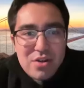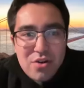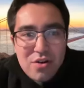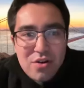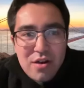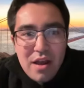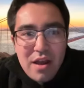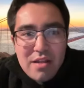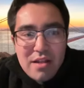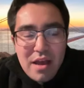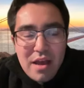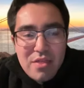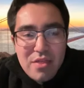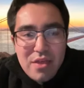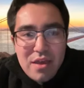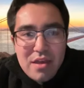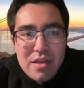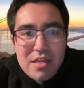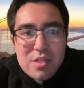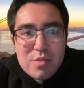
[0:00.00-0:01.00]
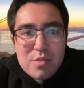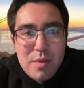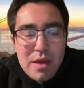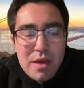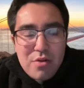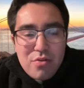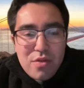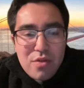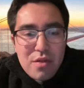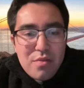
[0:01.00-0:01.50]
year, and I think he's
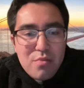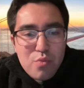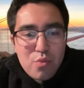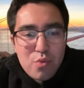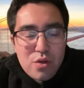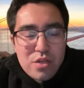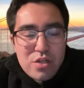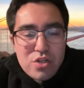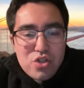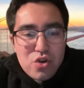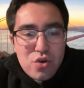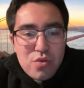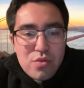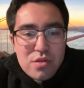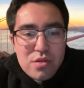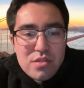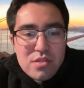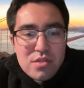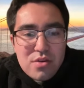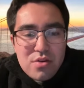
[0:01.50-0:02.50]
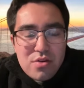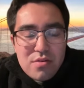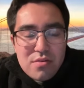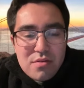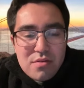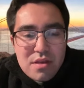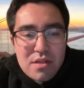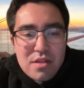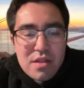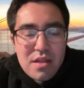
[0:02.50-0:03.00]
better than what he showed this
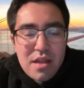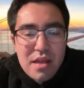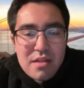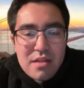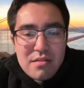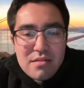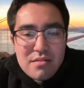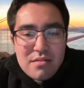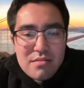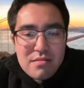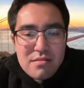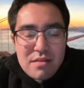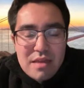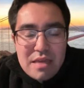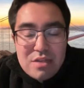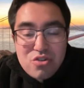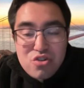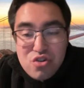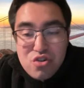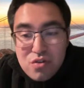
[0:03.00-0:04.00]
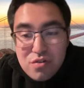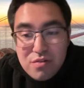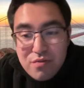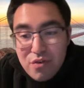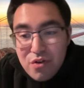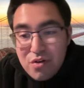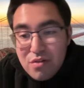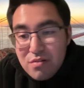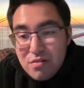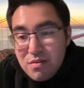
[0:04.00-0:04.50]
year. He did get injured
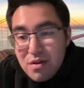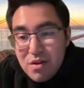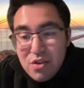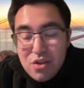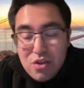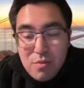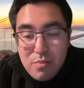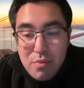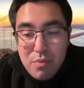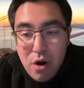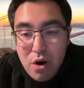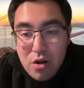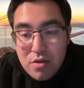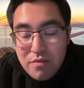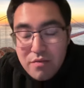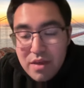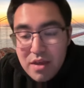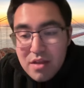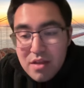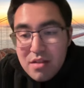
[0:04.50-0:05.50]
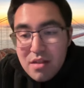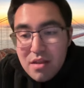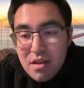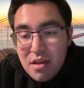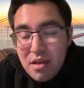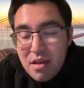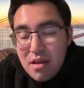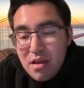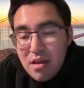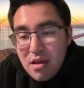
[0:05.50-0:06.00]
for a little part of it,
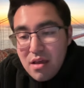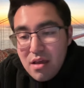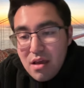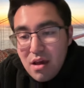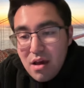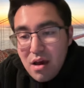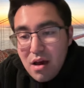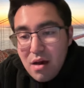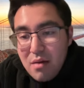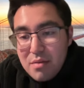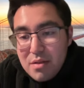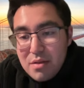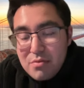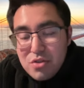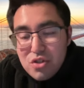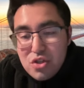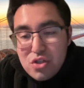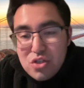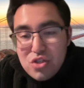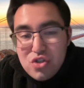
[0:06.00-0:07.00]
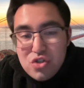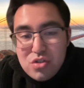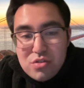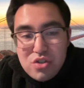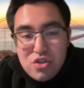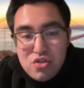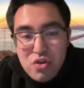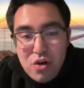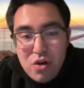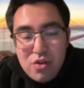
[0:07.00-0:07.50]
um, and he was
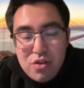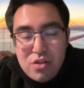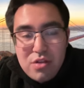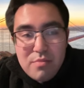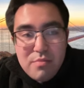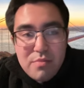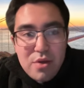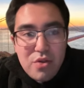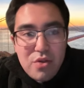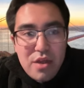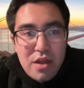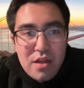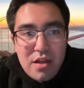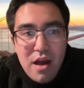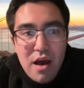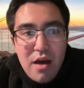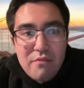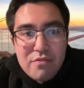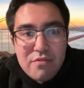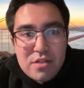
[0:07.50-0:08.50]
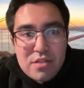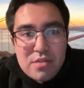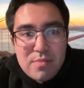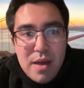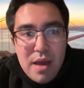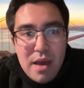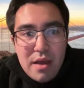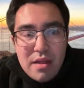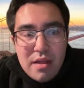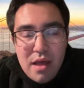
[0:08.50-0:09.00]
just struggling to build that confidence
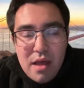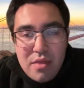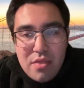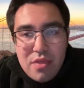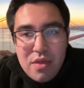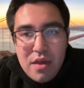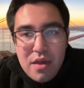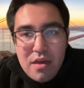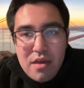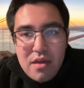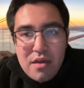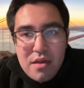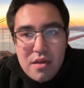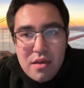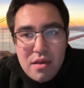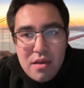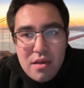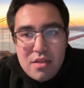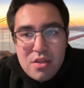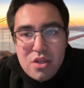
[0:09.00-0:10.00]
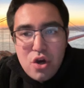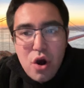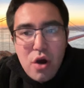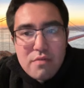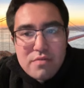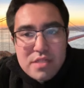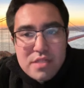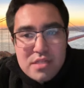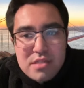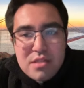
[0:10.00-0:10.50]
back. And I think the
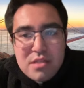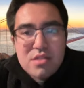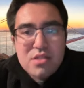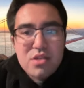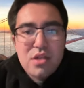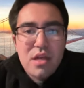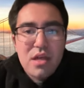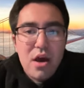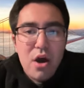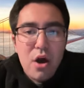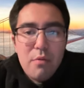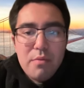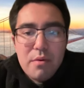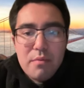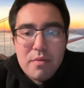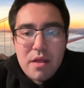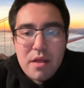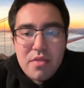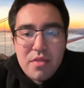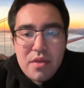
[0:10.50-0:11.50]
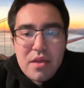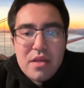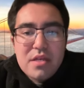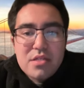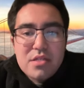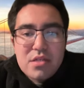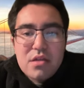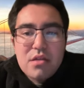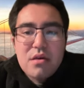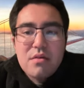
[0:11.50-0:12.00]
offseason is going to help him. And I think
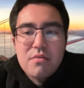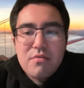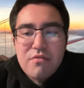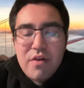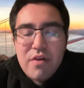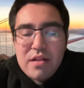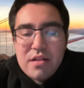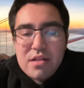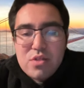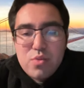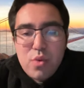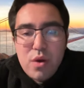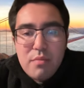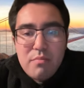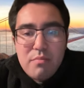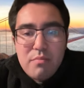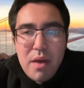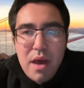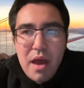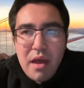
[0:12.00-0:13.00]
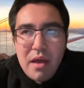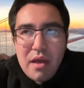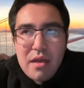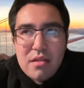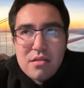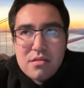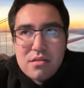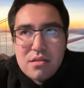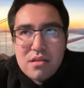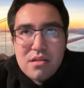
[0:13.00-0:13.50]
he's going to find his way back
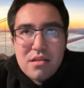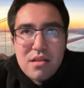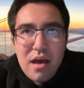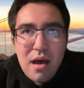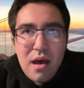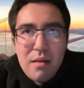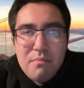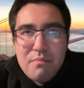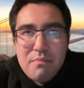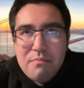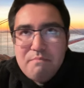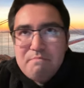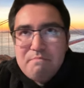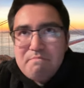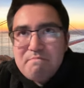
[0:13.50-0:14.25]
into the top